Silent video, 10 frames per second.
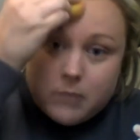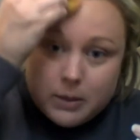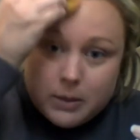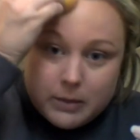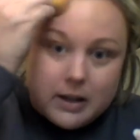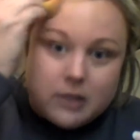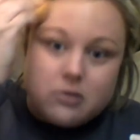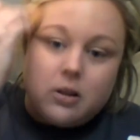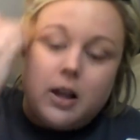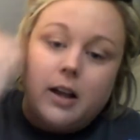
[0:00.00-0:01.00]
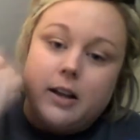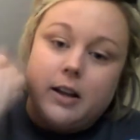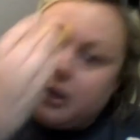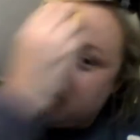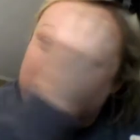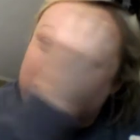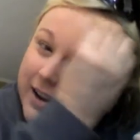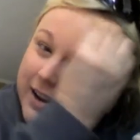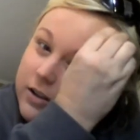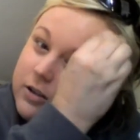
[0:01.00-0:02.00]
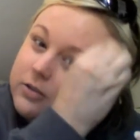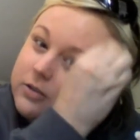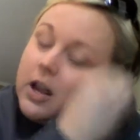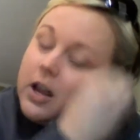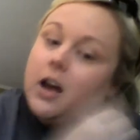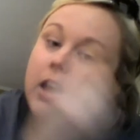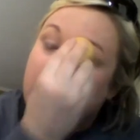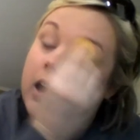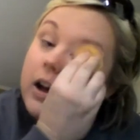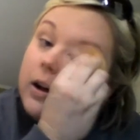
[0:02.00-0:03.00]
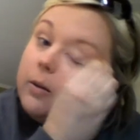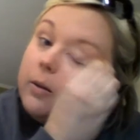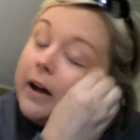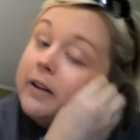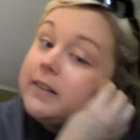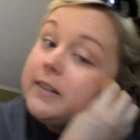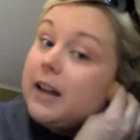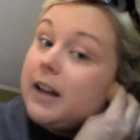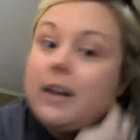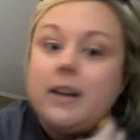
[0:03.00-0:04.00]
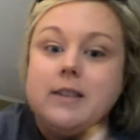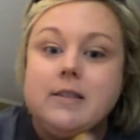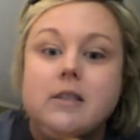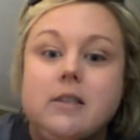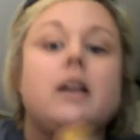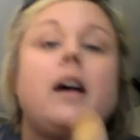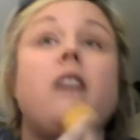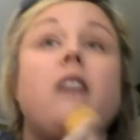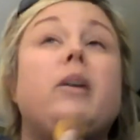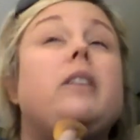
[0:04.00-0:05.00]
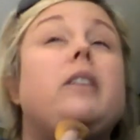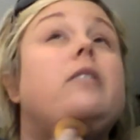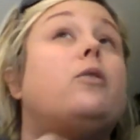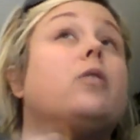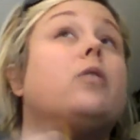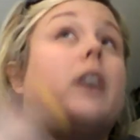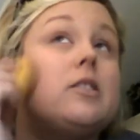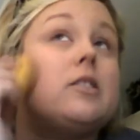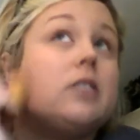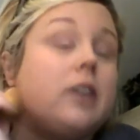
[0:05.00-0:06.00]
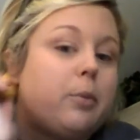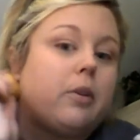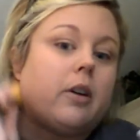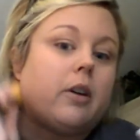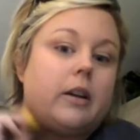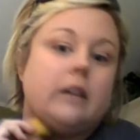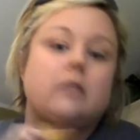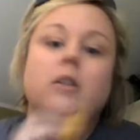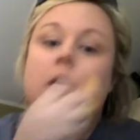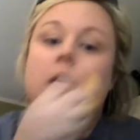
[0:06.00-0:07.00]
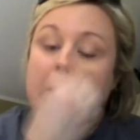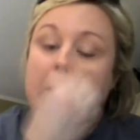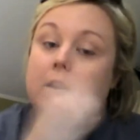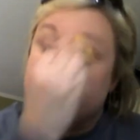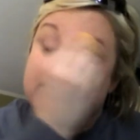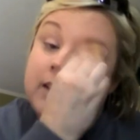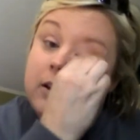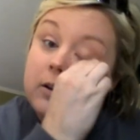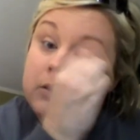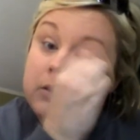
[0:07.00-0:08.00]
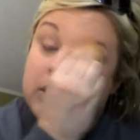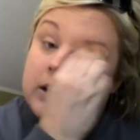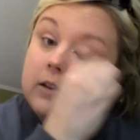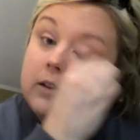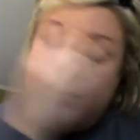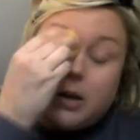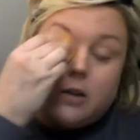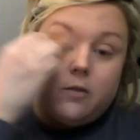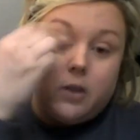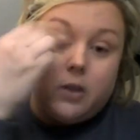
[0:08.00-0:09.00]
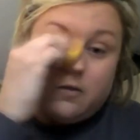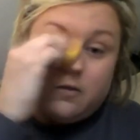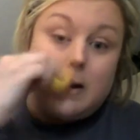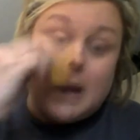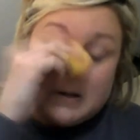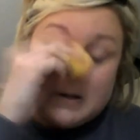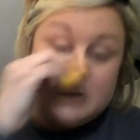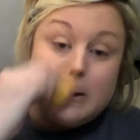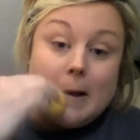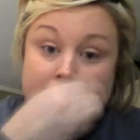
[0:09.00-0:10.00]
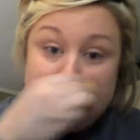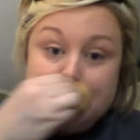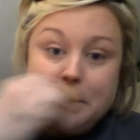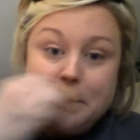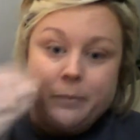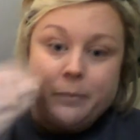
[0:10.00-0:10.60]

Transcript: I mean natural light, no shadows. Outside light is good. I have my door actually open right now, so you get a better view of the natural lighting.